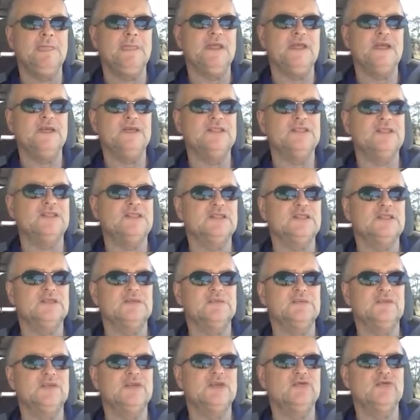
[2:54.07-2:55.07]
is
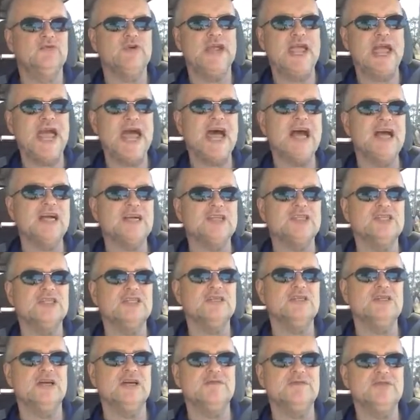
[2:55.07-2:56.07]
the
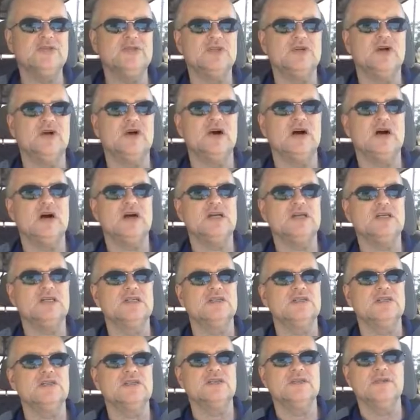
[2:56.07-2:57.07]
reaction of the dog
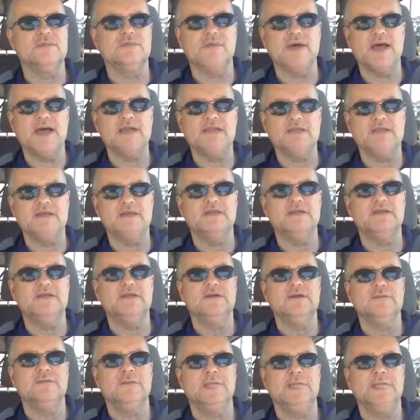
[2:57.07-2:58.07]
to the method
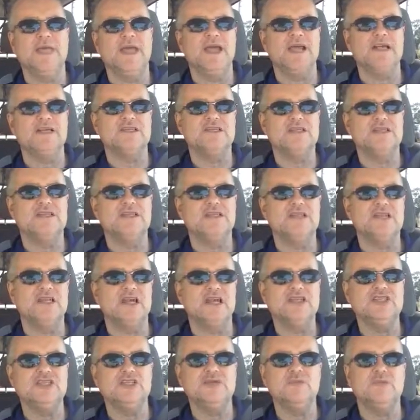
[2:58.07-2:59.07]
as these
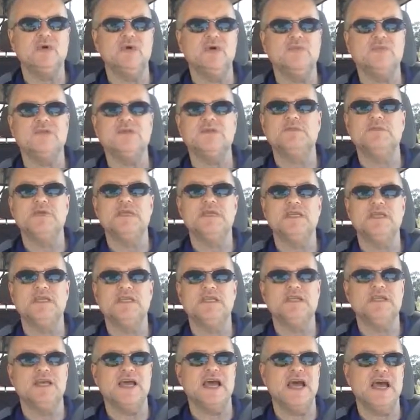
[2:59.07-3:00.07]
nudging moments
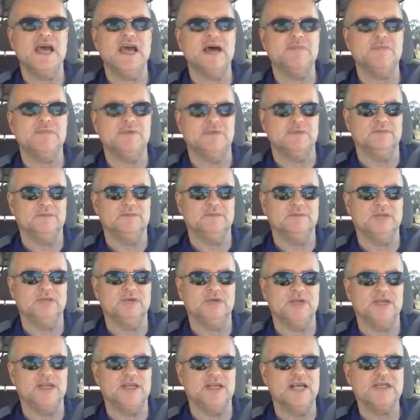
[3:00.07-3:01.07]
begin to happen.
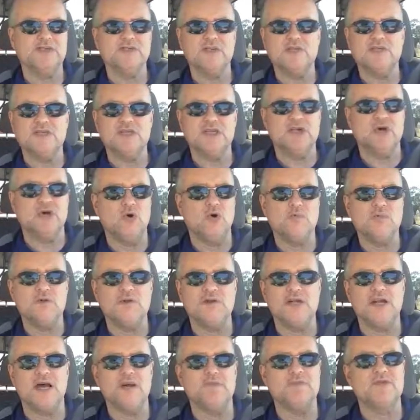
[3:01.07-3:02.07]
Okay, that's what's open
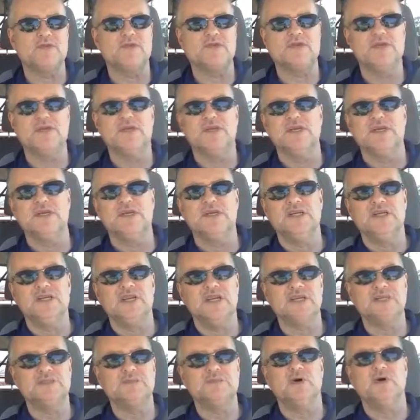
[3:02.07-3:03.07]
it up to
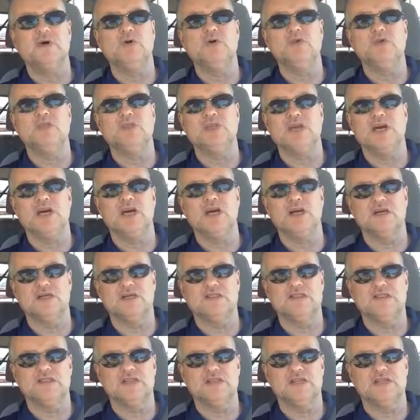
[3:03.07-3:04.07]
expose the
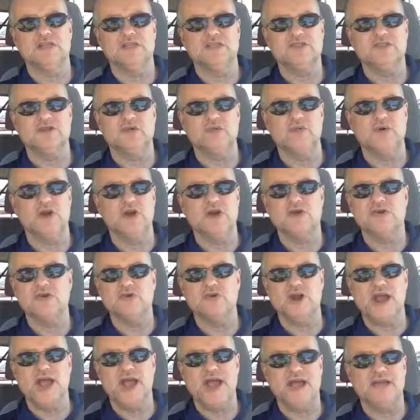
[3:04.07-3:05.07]
cards as to where
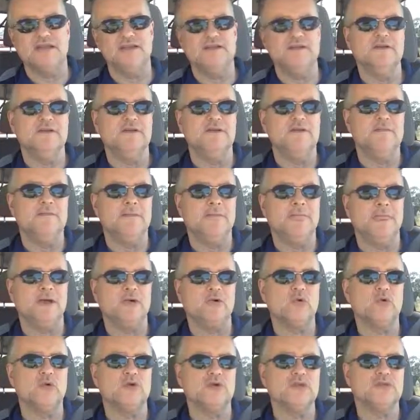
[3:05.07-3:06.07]
you're at. Of
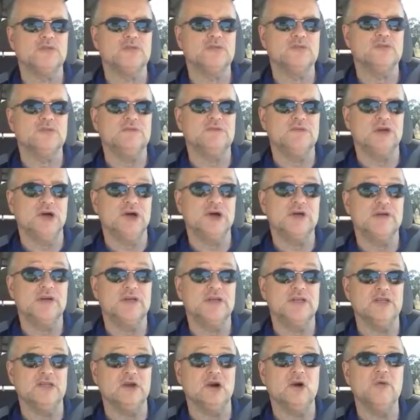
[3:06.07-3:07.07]
course,
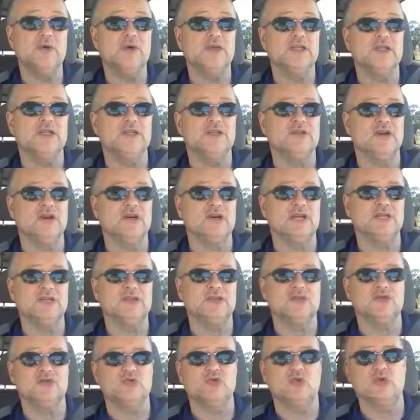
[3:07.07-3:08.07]
already knowing that a dog has
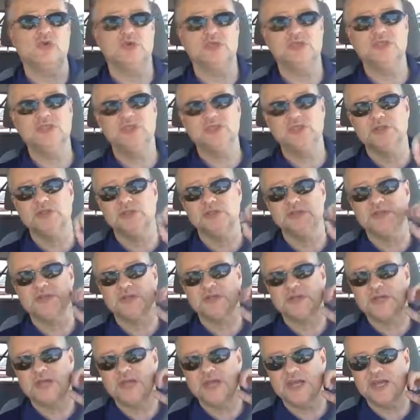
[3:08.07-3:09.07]
control issues,
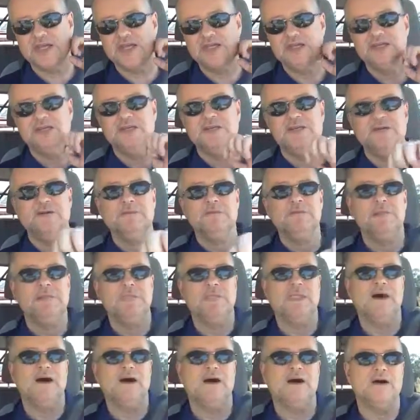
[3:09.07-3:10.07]
okay,
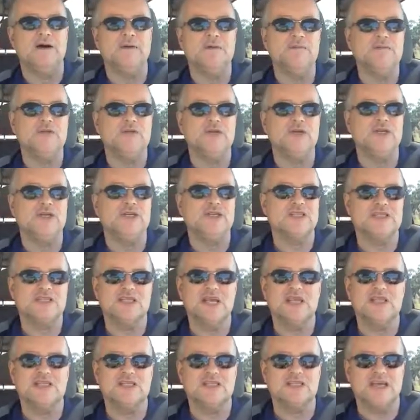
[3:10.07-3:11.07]
you're going to
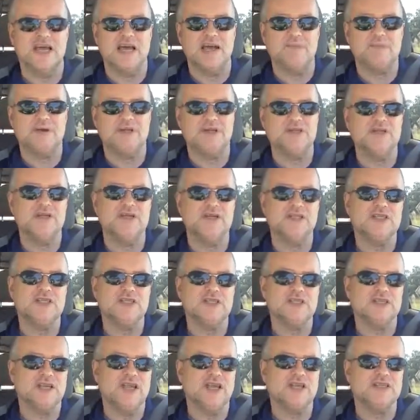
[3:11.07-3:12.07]
sense that. But it's not
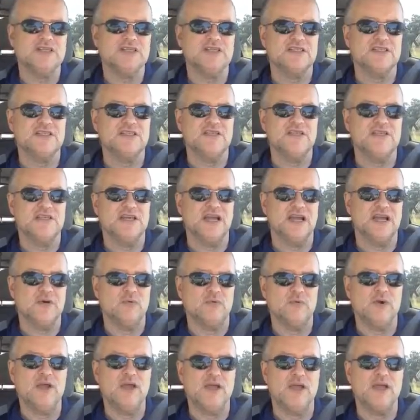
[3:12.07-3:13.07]
just a test in that
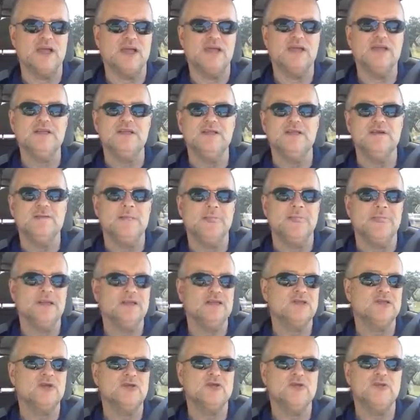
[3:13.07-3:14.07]
way. You
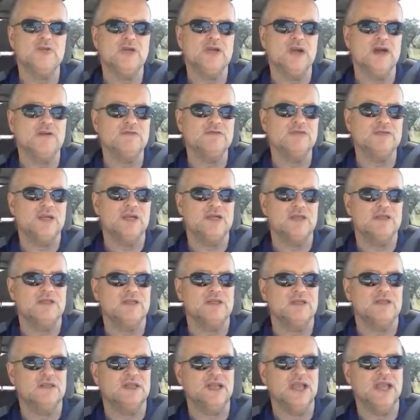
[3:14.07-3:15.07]
just don't do the offset
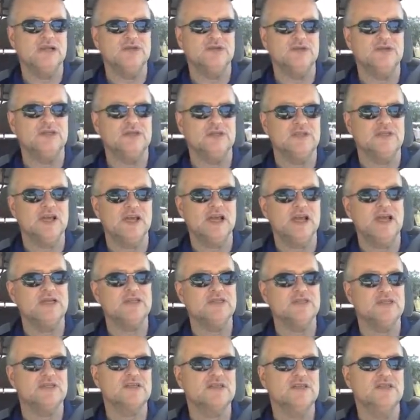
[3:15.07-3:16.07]
angle to
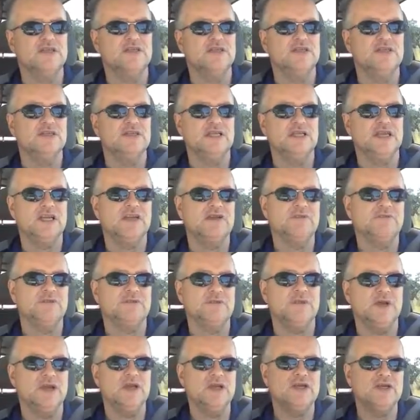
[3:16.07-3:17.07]
test, get
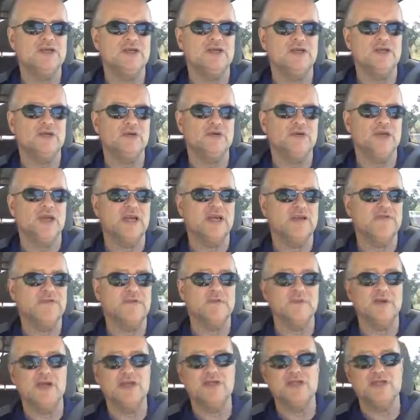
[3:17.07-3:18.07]
information, okay?
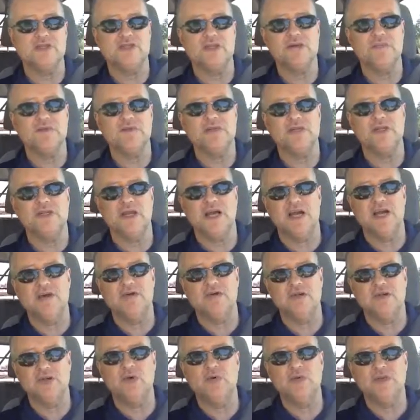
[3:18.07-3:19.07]
Information, typically I
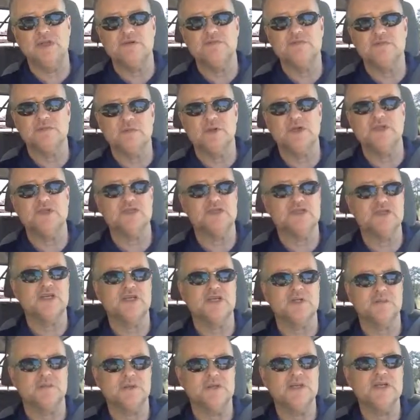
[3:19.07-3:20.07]
already know what the information is
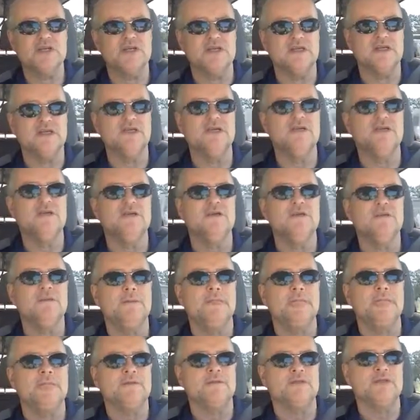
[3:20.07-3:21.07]
going to be.
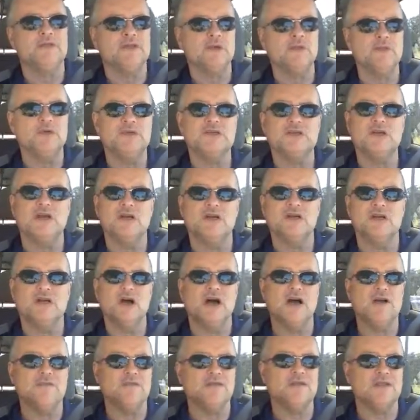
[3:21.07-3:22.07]
For someone starting
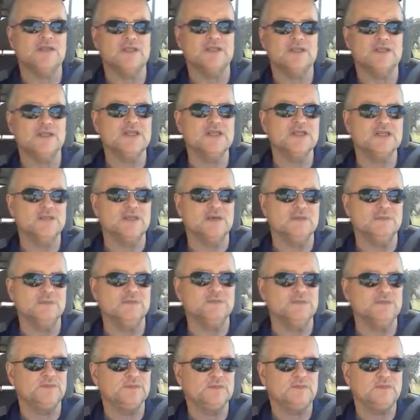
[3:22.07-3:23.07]
off in the
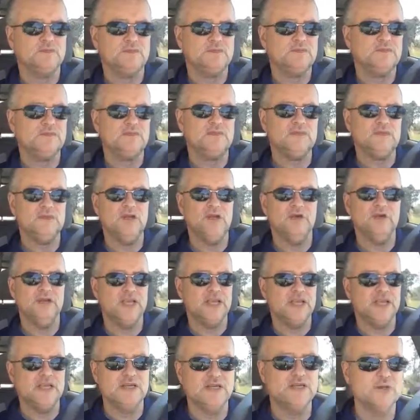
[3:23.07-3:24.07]
system,
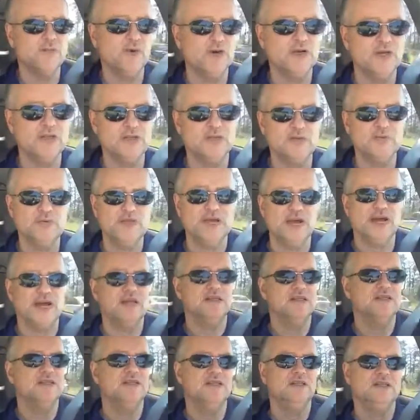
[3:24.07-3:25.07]
okay, you want to do
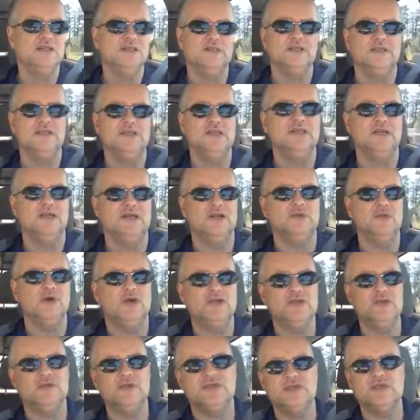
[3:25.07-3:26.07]
that, you
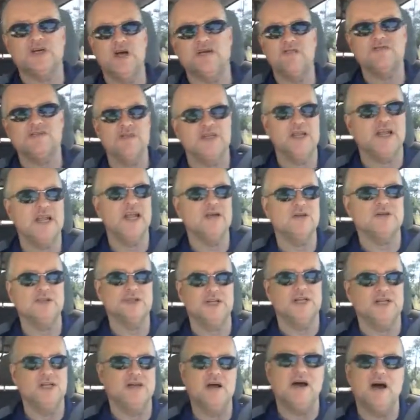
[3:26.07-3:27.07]
want to do these offset
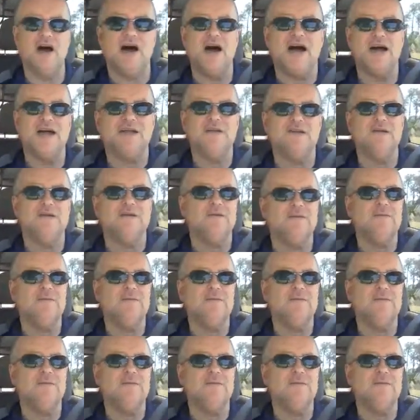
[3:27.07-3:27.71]
angles a lot,